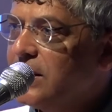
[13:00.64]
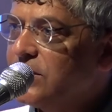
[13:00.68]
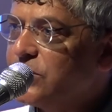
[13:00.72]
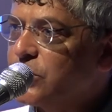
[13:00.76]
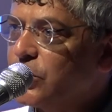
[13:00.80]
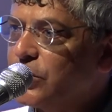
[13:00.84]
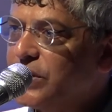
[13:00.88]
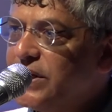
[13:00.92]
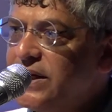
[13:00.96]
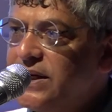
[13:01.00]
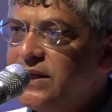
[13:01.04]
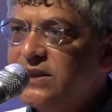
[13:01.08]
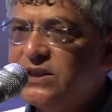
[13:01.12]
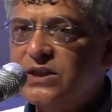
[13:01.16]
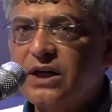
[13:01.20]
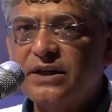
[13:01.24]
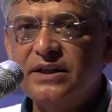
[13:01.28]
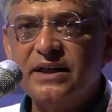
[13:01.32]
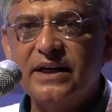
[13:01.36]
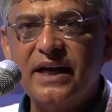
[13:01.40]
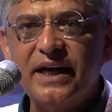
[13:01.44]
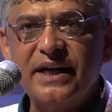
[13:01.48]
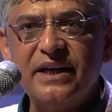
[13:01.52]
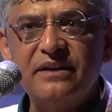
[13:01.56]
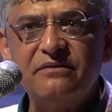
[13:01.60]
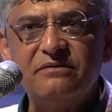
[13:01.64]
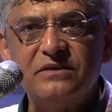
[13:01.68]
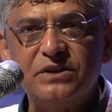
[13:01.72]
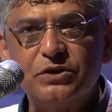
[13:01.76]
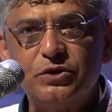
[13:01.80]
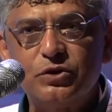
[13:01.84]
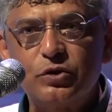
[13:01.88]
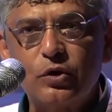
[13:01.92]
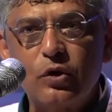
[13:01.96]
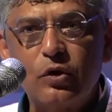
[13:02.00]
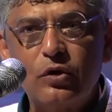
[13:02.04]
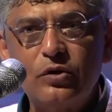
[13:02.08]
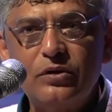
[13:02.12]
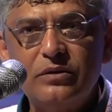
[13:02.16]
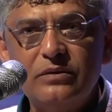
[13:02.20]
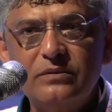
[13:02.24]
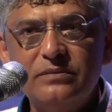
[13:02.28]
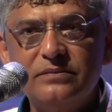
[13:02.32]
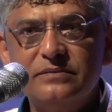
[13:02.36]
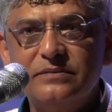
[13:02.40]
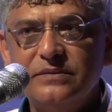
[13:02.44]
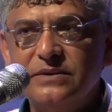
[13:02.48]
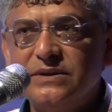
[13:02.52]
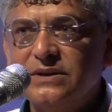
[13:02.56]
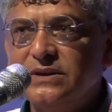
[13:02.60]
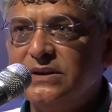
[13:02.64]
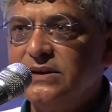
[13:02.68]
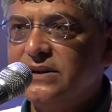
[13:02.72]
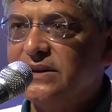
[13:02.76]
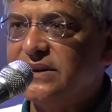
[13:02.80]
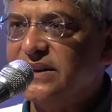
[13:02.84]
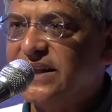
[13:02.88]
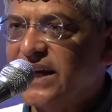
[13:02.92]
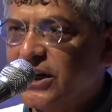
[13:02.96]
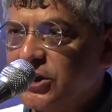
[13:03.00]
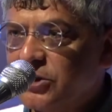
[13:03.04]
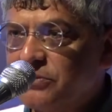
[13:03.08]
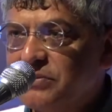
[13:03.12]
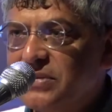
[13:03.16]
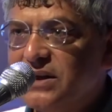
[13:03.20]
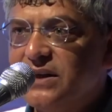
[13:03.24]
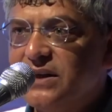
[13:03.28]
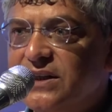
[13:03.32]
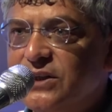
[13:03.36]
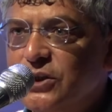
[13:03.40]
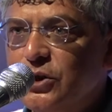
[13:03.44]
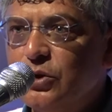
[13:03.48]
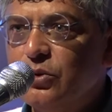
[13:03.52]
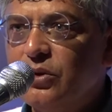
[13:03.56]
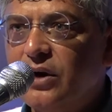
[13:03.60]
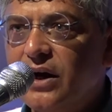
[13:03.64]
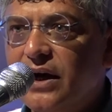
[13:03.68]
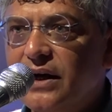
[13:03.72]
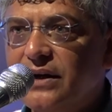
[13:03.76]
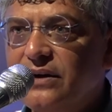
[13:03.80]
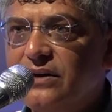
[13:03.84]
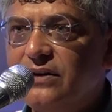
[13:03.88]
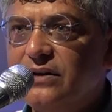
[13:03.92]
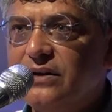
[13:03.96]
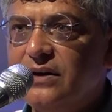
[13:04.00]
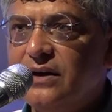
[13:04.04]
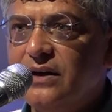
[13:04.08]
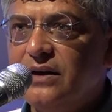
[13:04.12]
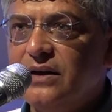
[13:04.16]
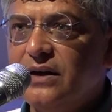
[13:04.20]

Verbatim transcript: So he started getting withdrawn. They had to a new hut.